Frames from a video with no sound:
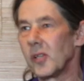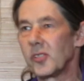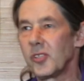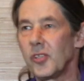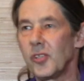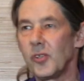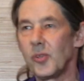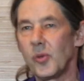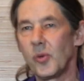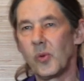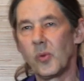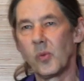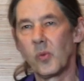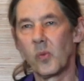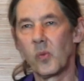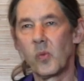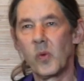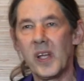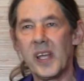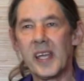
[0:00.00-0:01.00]
to
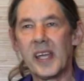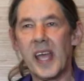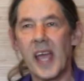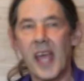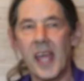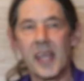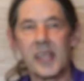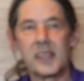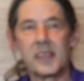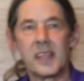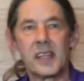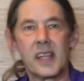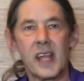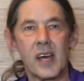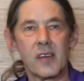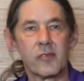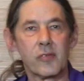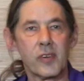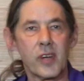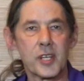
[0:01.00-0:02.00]
regain
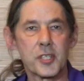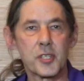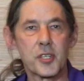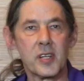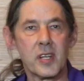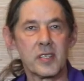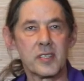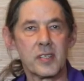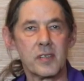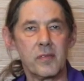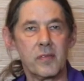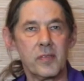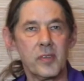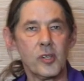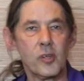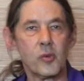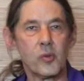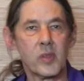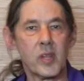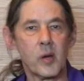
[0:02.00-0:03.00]
that freshness of
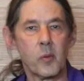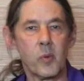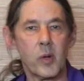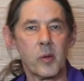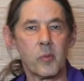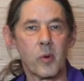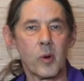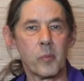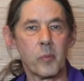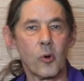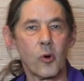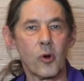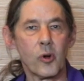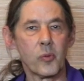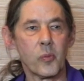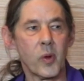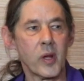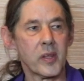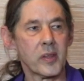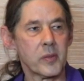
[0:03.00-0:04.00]
view that we were
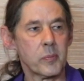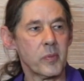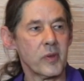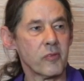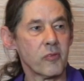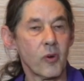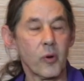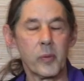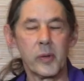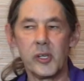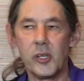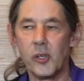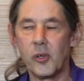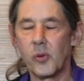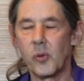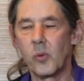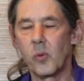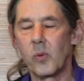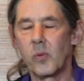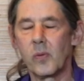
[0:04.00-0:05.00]
born with before we
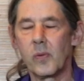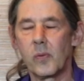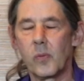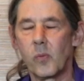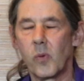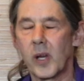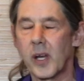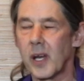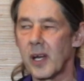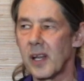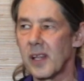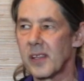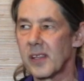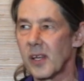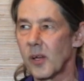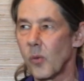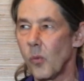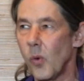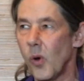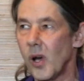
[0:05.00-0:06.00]
knew what
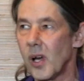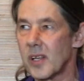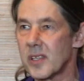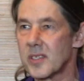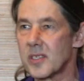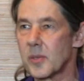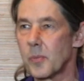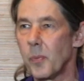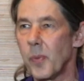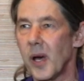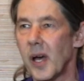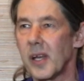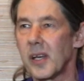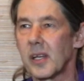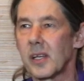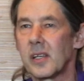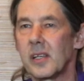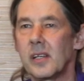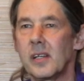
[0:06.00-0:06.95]
anything was. But